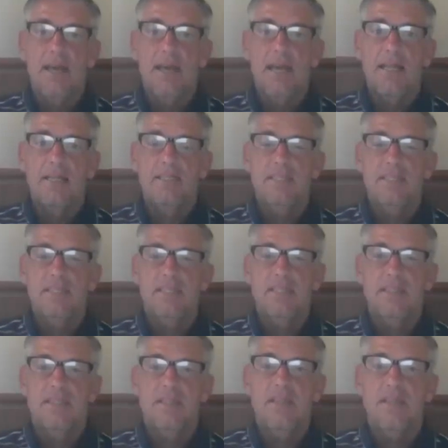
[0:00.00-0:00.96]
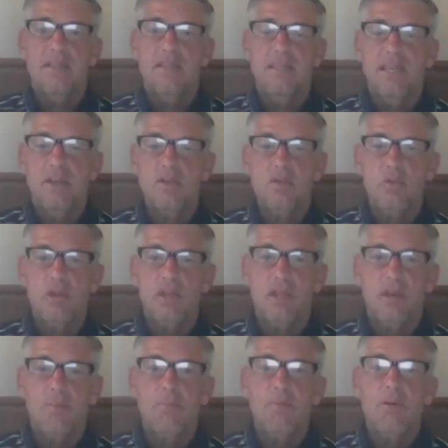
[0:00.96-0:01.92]
It's deals with
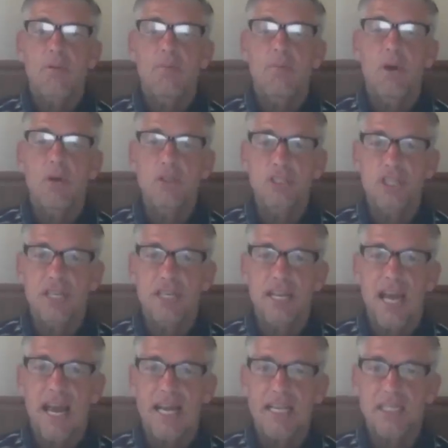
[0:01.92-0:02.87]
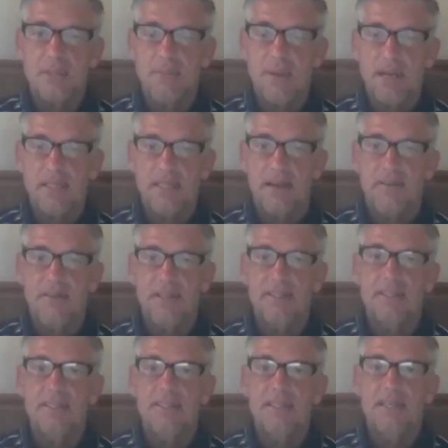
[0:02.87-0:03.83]
the promotion aspect of
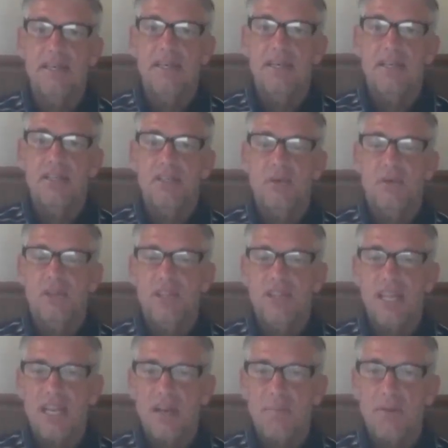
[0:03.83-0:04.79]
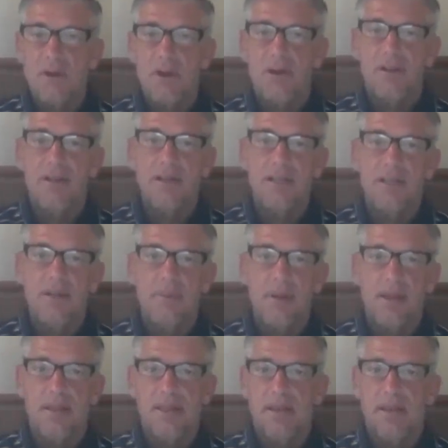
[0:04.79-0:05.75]
it. So when you think of marketing, you
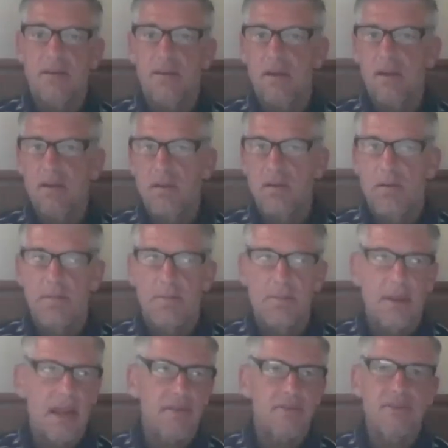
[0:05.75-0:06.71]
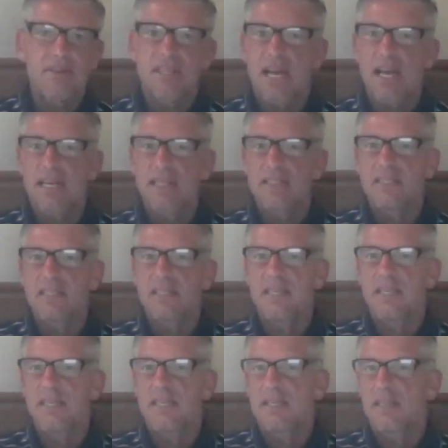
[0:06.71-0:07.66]
probably think of,
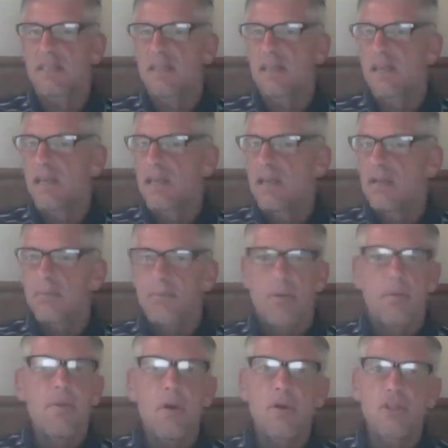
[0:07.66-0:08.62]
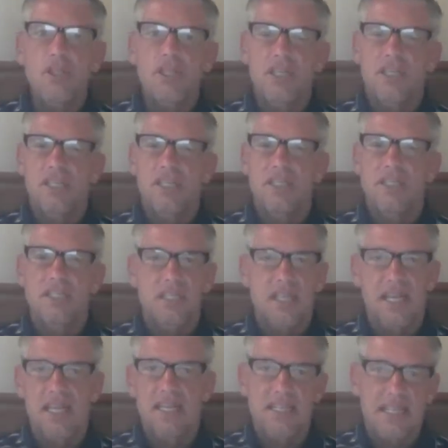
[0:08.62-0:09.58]
advertising, promotions,
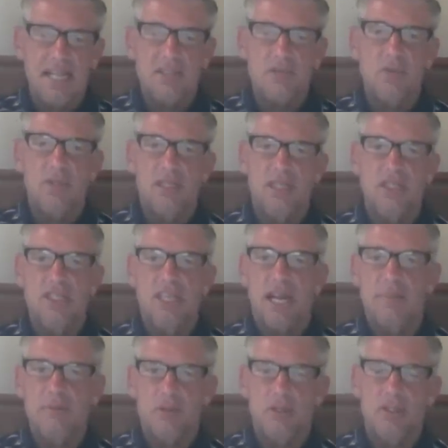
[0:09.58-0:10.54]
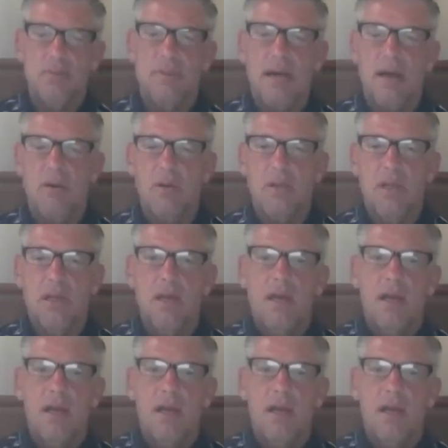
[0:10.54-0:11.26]
and that's what this chapter is about.